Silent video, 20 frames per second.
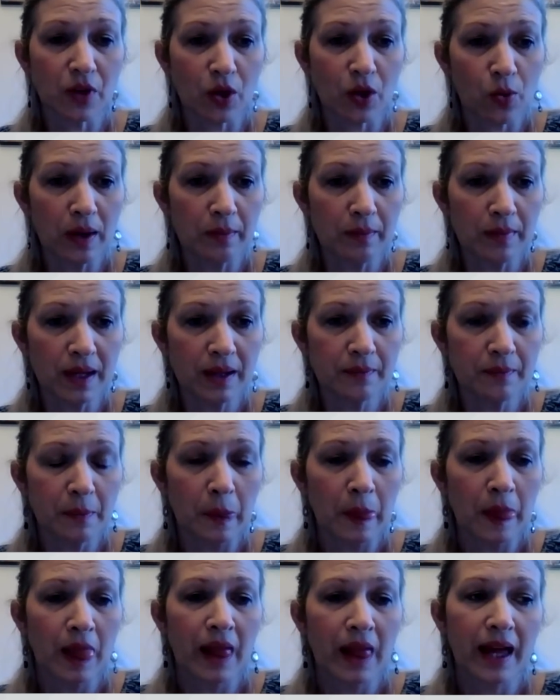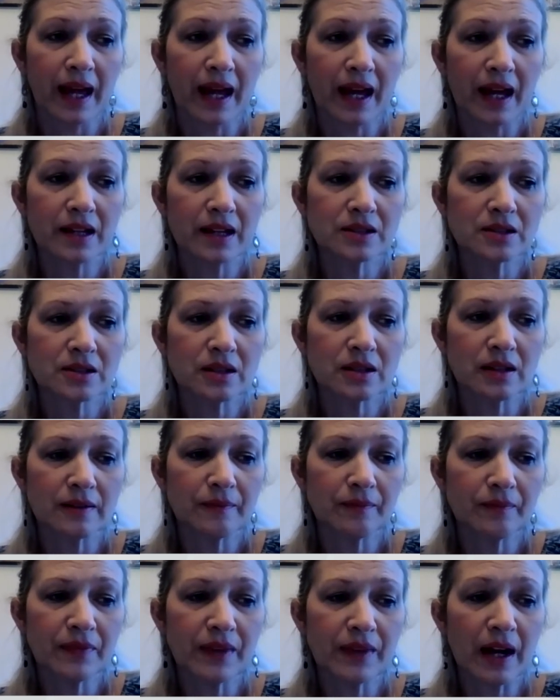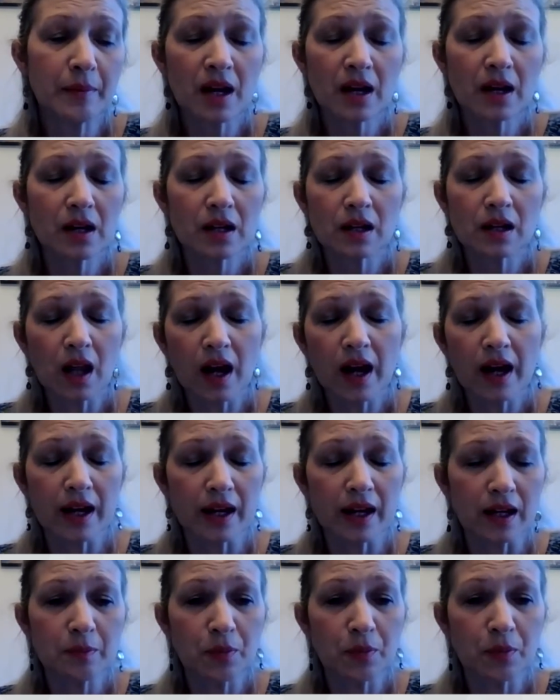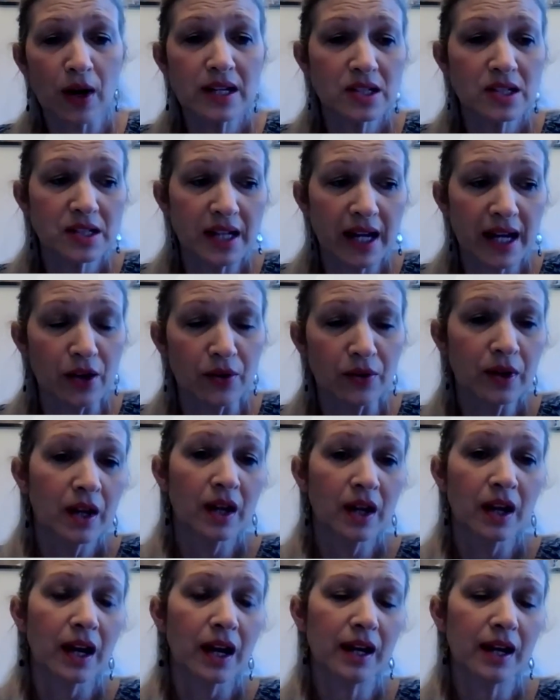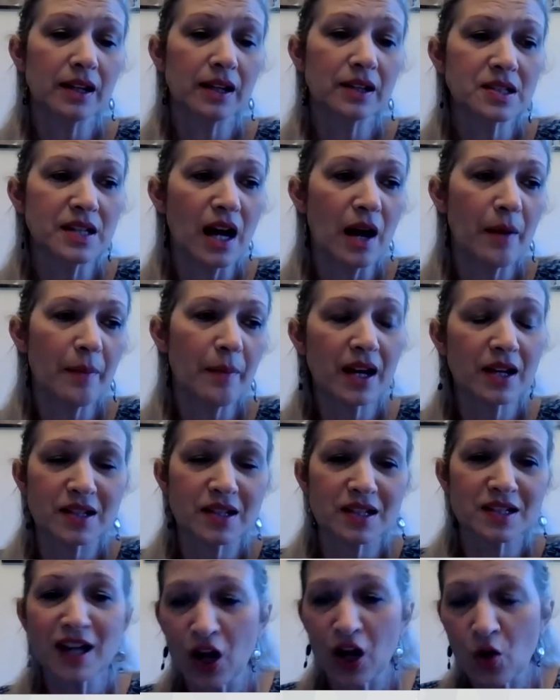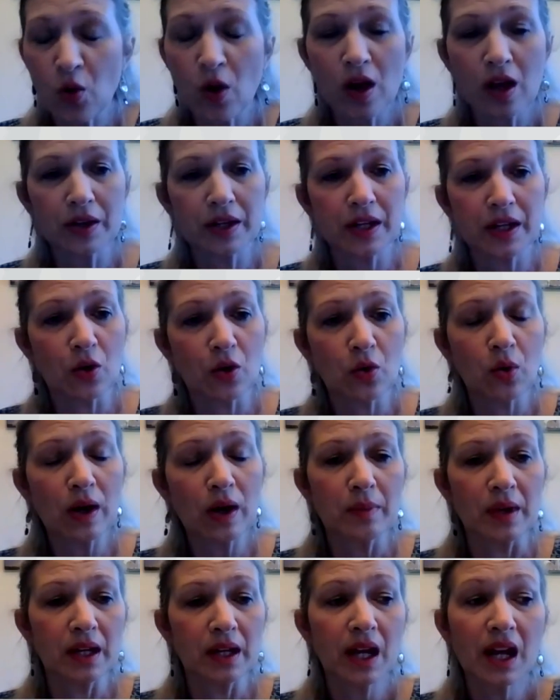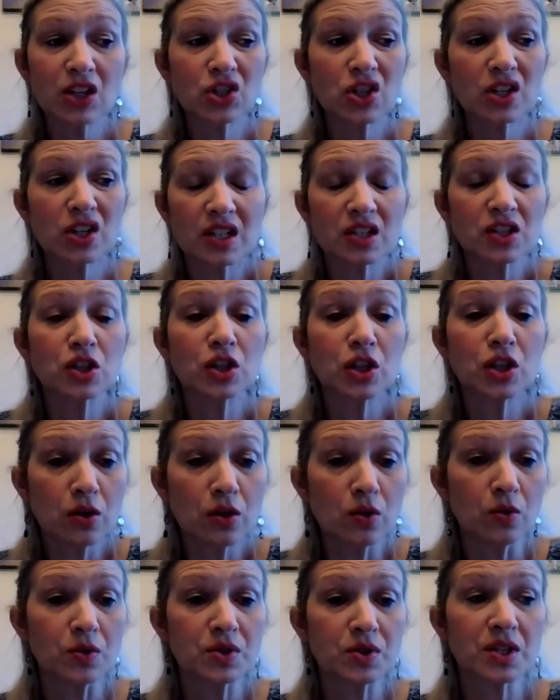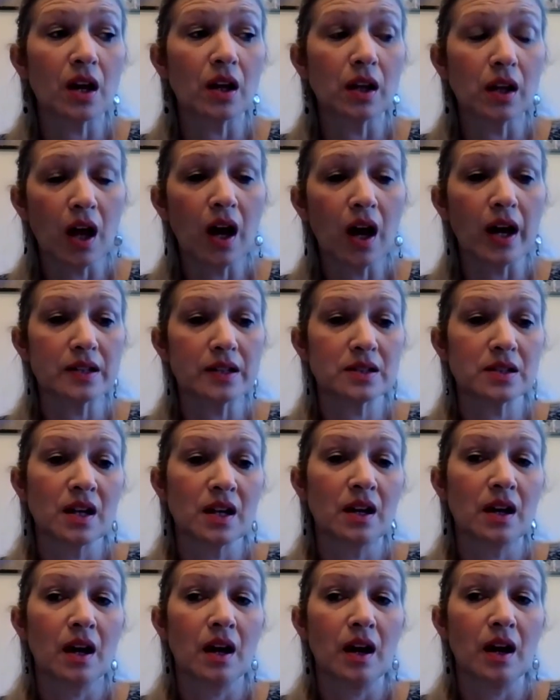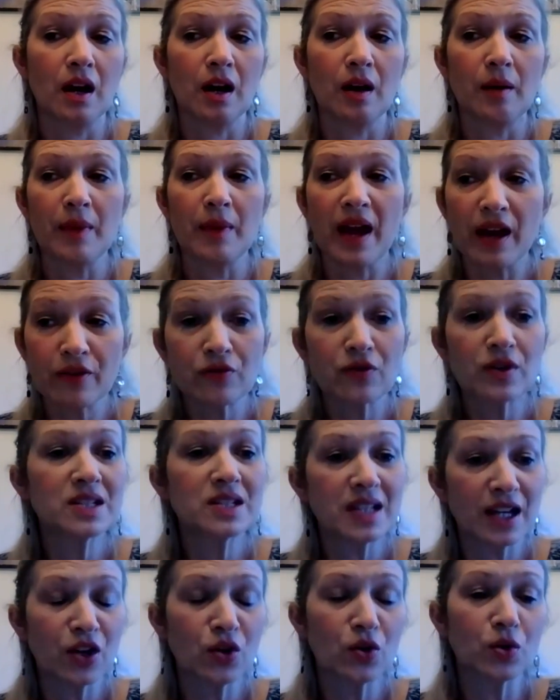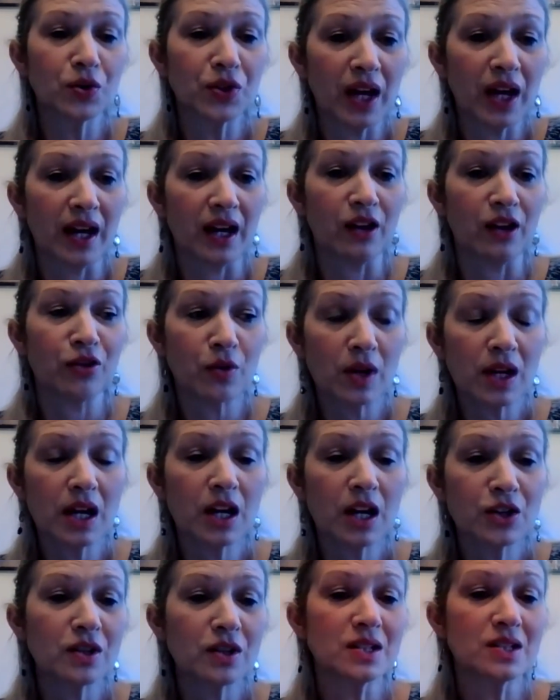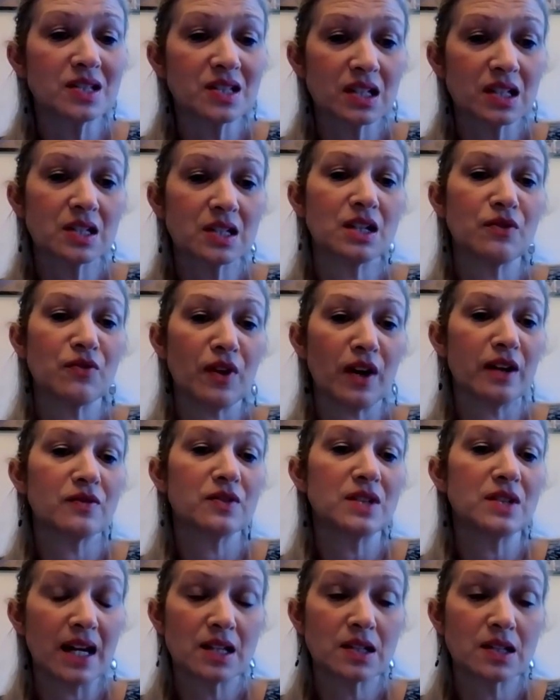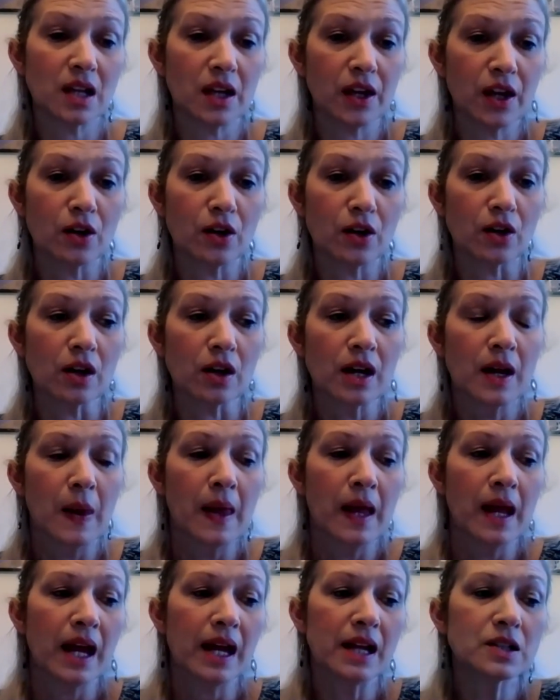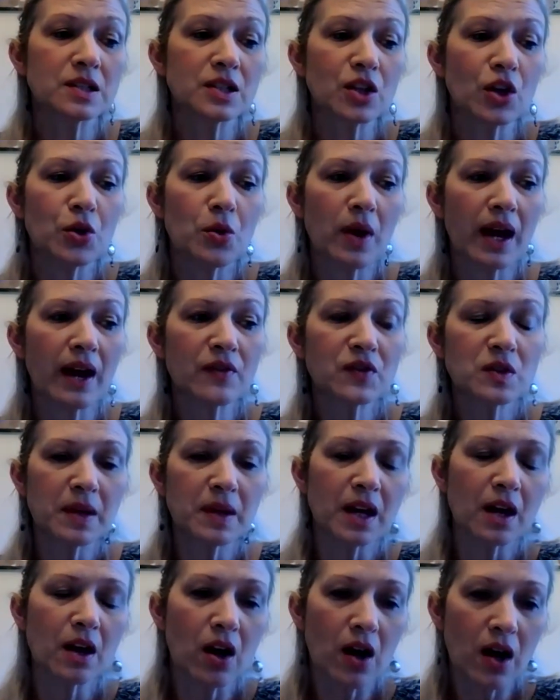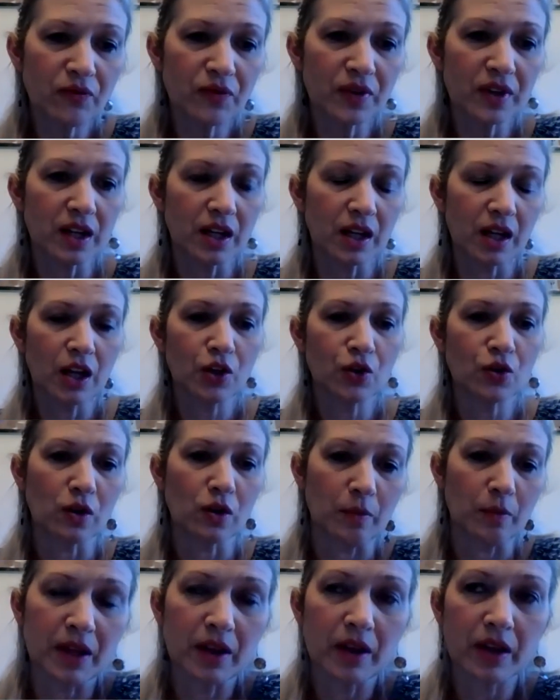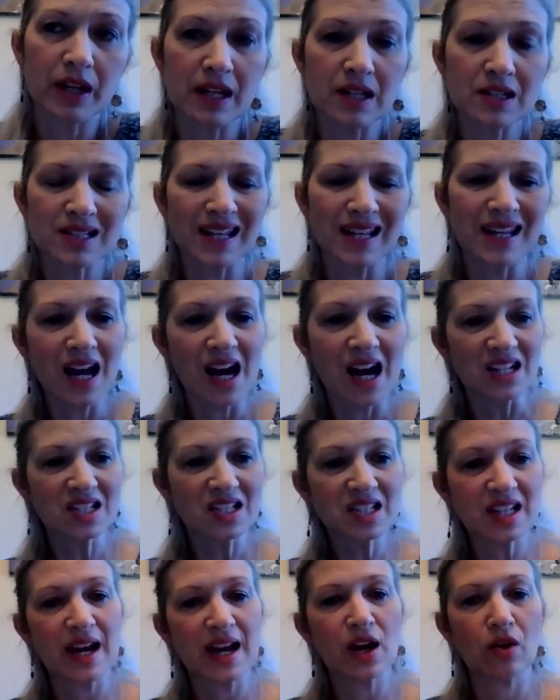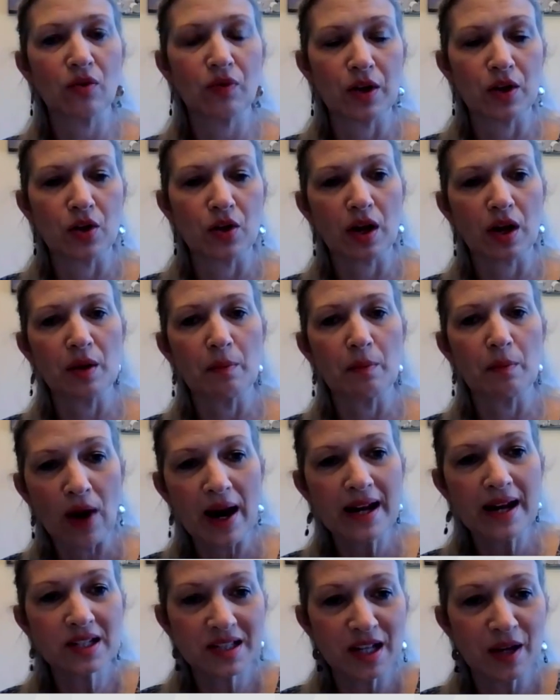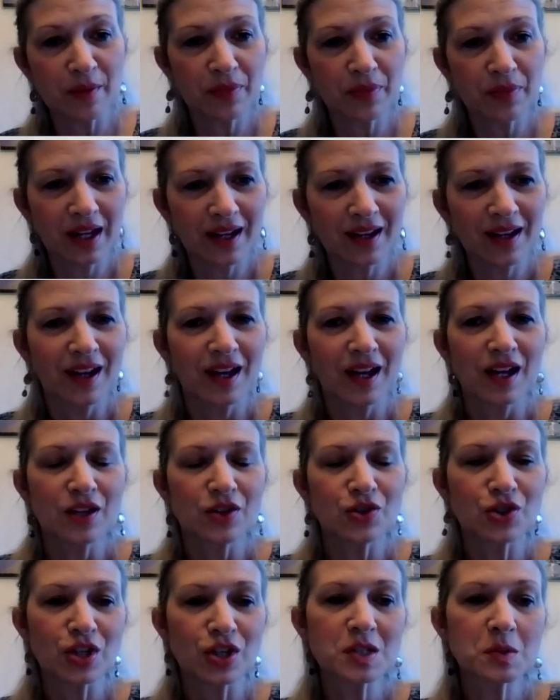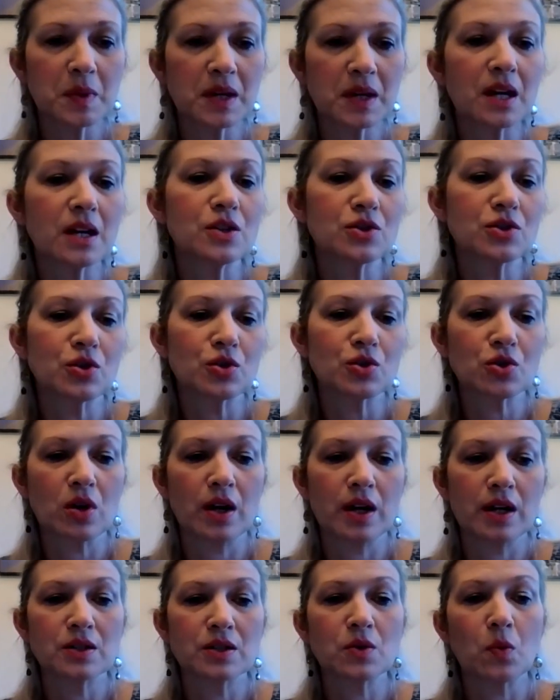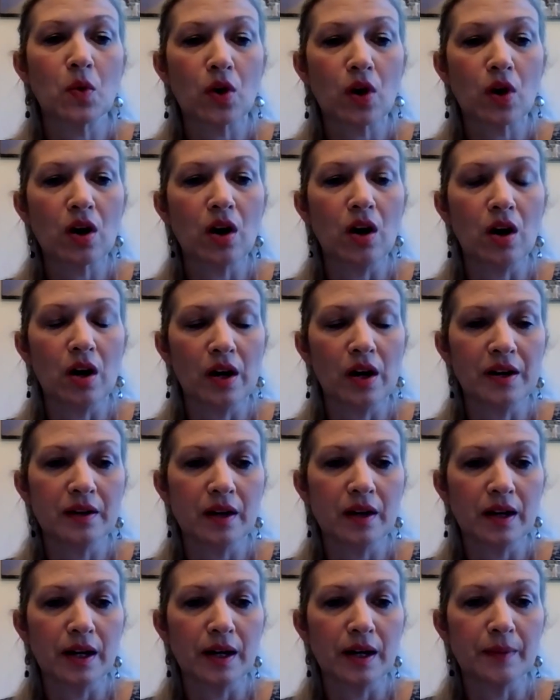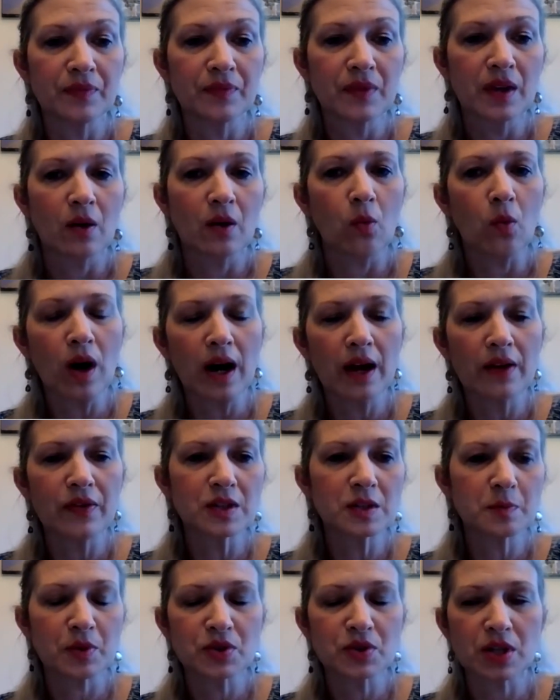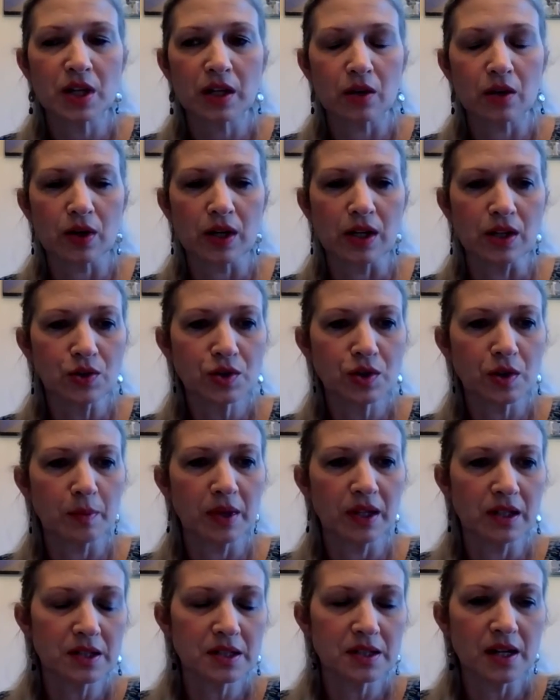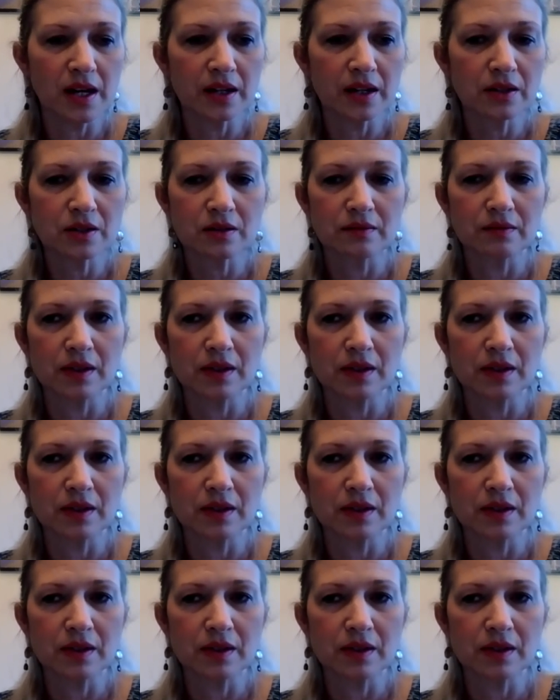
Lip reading: equipment, and I'm not going to lie, it breaks down. It's not because it's not quality equipment, it's just it's used a lot every single day, 365 days a year. And so you have to be confident in your abilities and not scared that you're going to break something just because you're trying to work on why this particular instrument is not,